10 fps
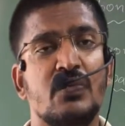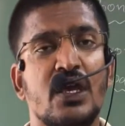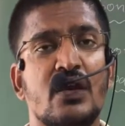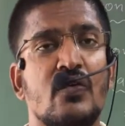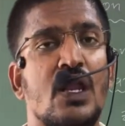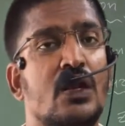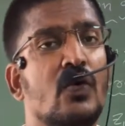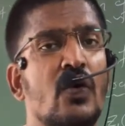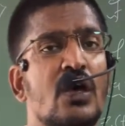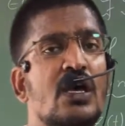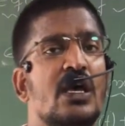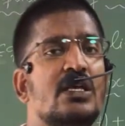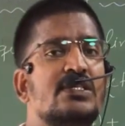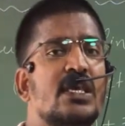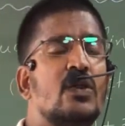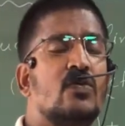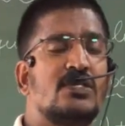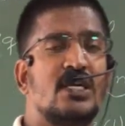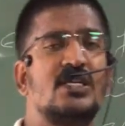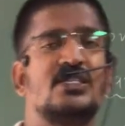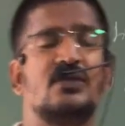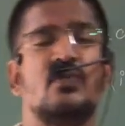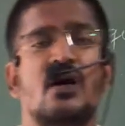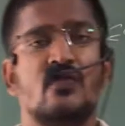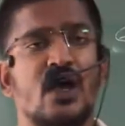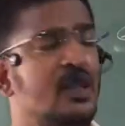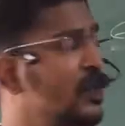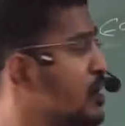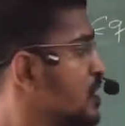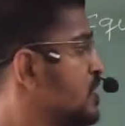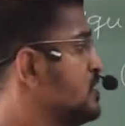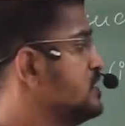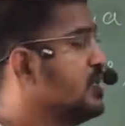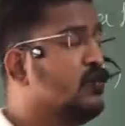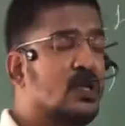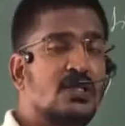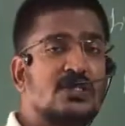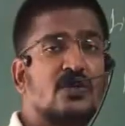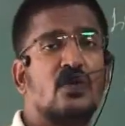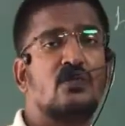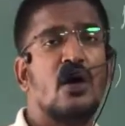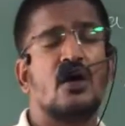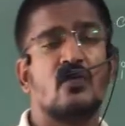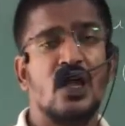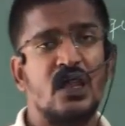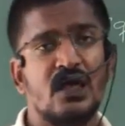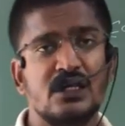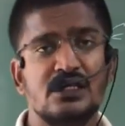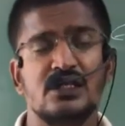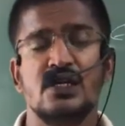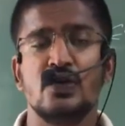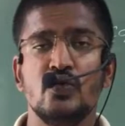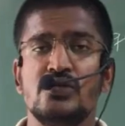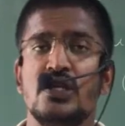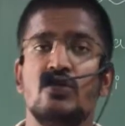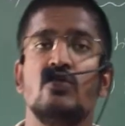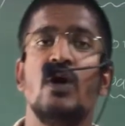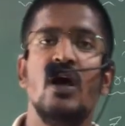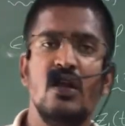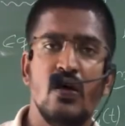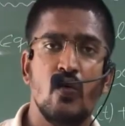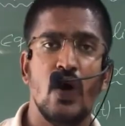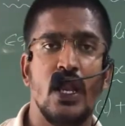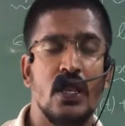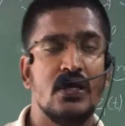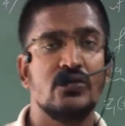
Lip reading: be equal to 0. Z, Z bar 1, Z1, Z1 bar 1, Z2, Z2 bar 1.